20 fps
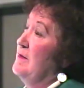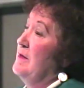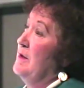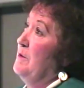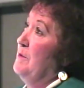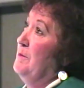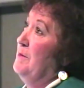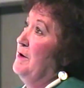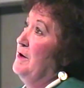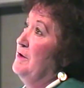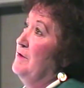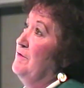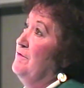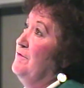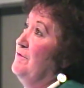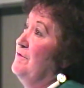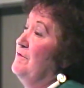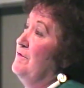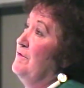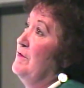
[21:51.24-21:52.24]
they were both
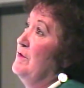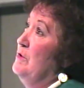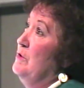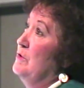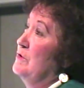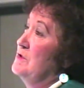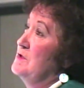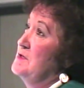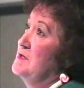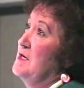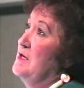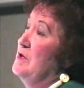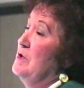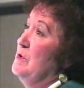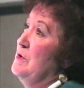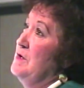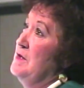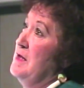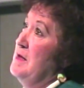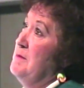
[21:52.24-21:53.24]
looked as though they
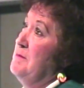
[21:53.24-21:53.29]
were in